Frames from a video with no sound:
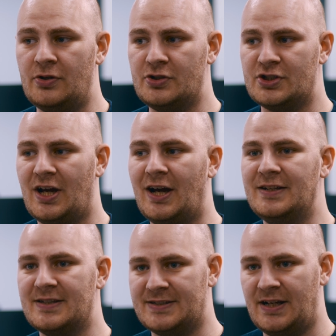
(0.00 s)
it's not just
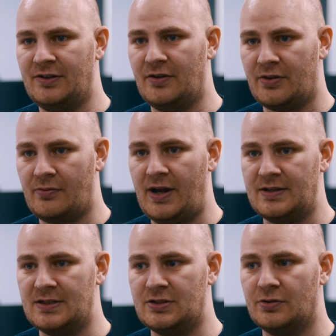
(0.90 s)
understanding the
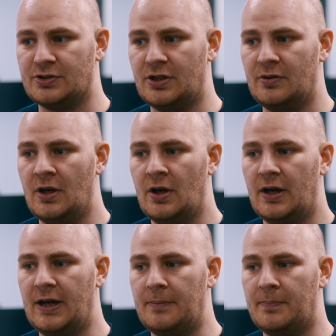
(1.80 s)
threats, it's also
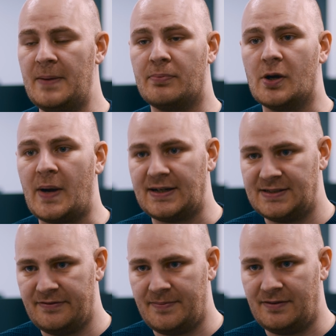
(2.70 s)
being
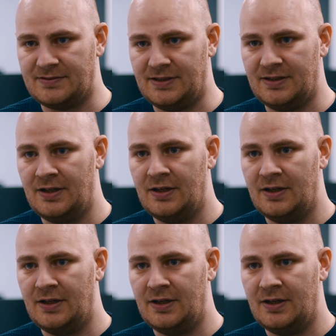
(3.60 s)
proactive about it.